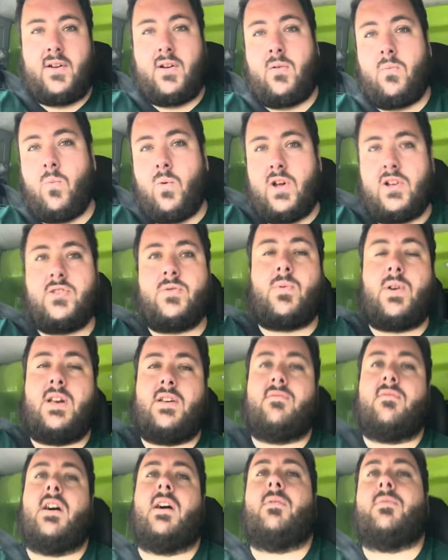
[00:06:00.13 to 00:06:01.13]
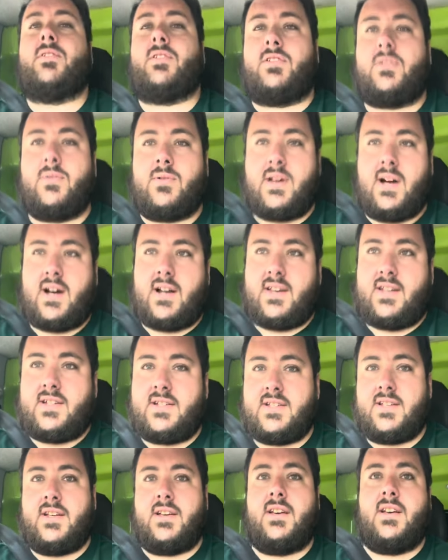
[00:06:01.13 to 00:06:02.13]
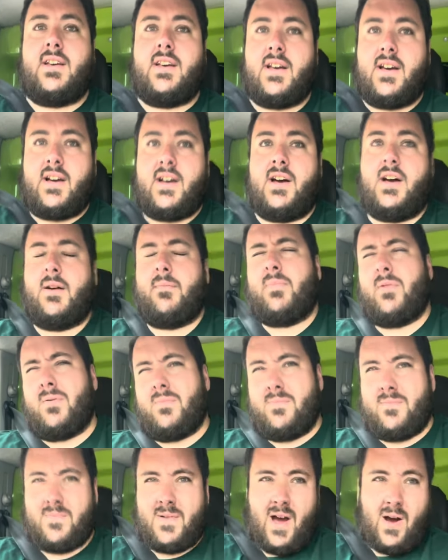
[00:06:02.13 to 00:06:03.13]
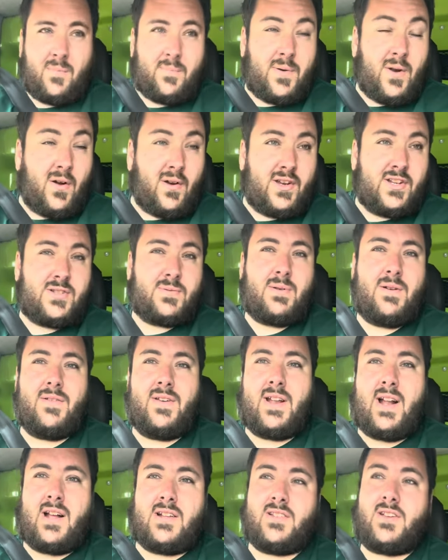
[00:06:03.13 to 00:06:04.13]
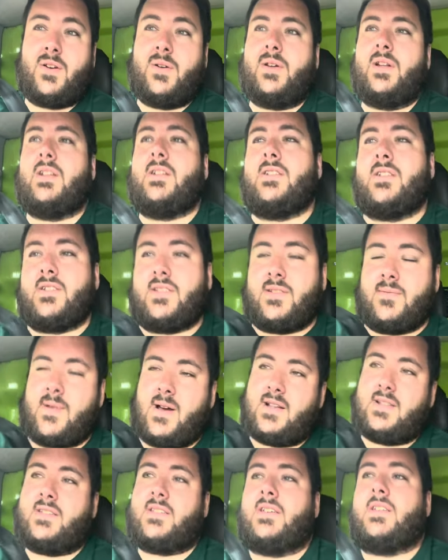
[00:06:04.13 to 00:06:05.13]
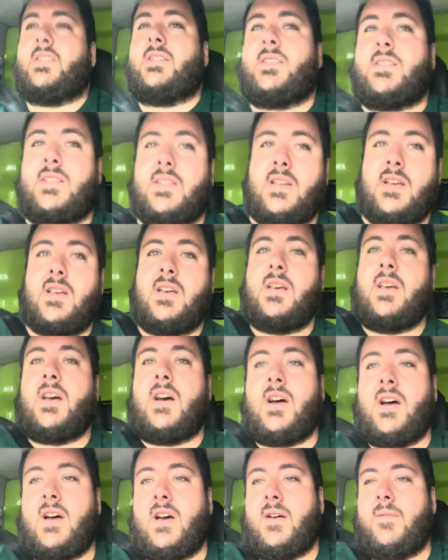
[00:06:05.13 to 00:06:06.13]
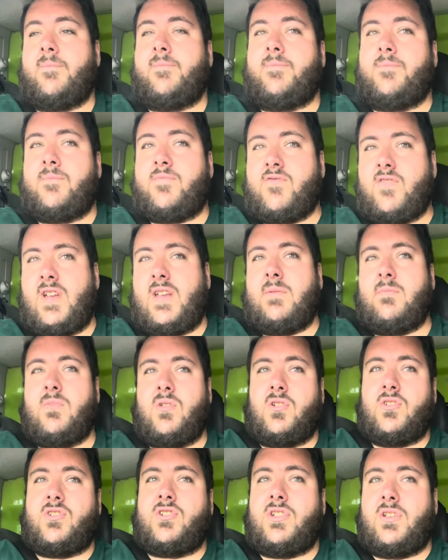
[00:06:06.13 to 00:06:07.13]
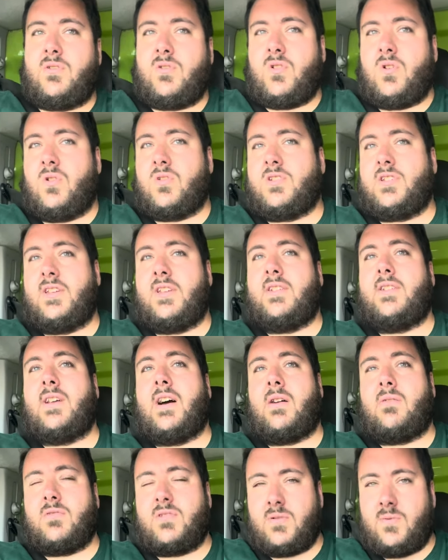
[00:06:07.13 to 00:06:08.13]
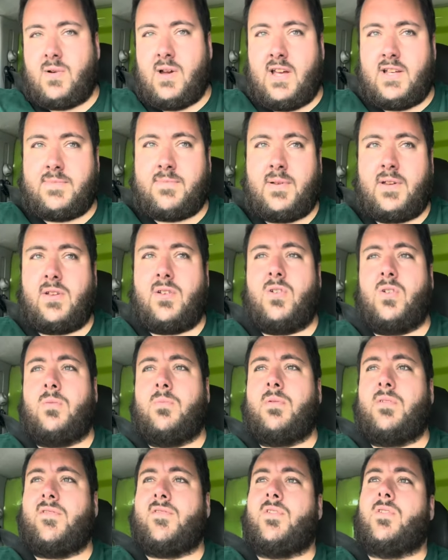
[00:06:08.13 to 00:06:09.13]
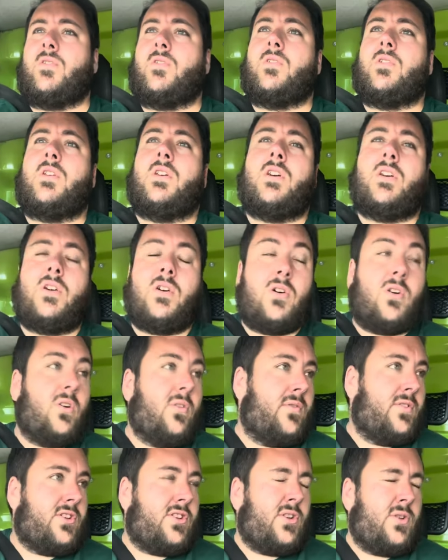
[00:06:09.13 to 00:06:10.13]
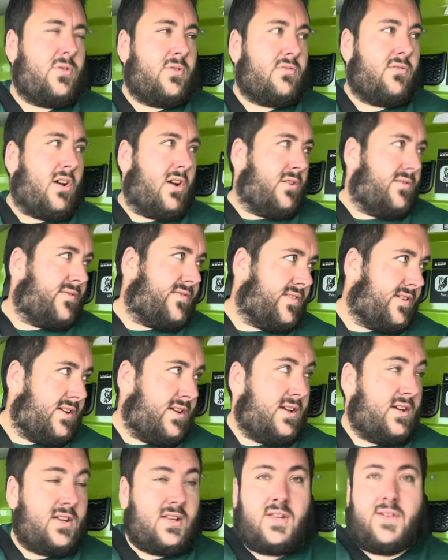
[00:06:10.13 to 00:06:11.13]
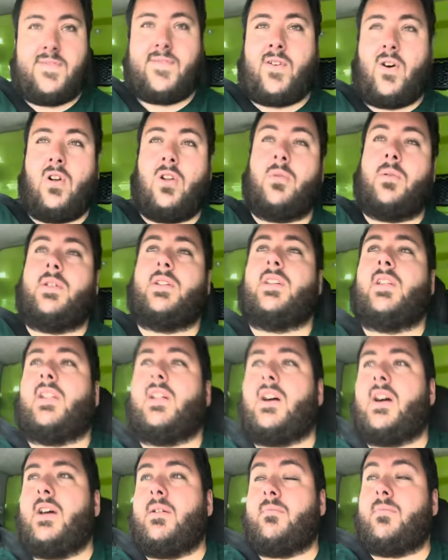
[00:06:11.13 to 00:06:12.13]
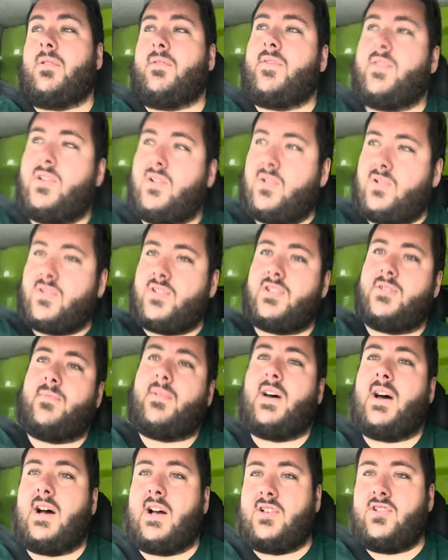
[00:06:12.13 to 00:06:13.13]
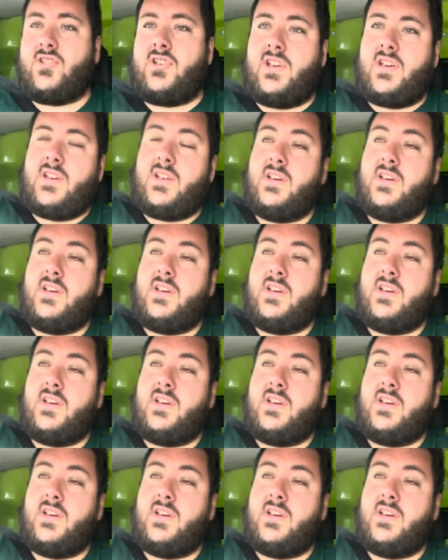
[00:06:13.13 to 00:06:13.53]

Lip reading: on which way round you look at it. But I'll be honest with you, that's going into semantics. Pretty much you're cutting it down to where it's been cut before, or the new growth, you're following the line. But if a customer has you